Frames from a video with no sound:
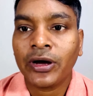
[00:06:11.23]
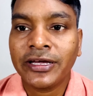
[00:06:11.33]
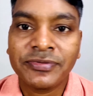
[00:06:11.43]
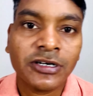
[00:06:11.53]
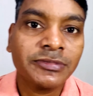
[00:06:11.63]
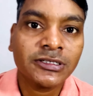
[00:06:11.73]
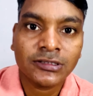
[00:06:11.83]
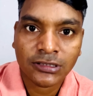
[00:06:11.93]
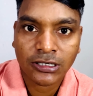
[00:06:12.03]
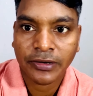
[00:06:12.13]
Okay, from
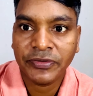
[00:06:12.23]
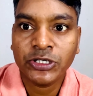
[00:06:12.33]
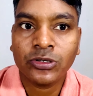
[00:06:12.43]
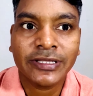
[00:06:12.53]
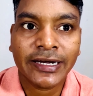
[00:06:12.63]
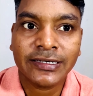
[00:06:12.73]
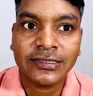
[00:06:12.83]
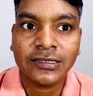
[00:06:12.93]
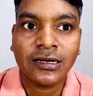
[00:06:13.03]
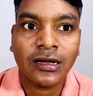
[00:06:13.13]
the video
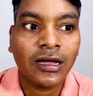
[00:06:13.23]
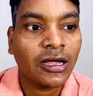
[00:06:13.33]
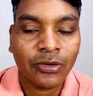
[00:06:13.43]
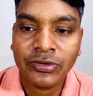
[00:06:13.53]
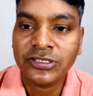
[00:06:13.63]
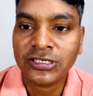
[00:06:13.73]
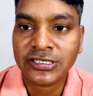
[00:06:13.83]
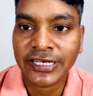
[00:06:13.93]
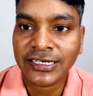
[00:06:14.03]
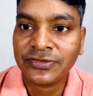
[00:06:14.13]
that we
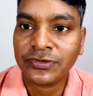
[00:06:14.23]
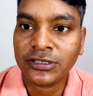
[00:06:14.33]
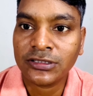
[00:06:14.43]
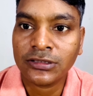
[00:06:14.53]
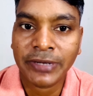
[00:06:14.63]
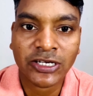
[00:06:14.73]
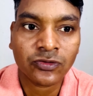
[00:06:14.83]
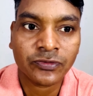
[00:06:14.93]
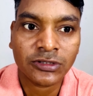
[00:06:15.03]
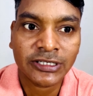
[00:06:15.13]
just checked for the
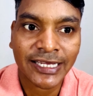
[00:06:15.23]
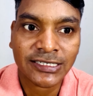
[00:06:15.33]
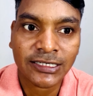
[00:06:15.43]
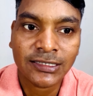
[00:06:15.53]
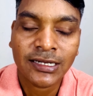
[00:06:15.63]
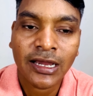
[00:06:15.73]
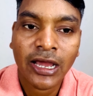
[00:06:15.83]
microphone testing,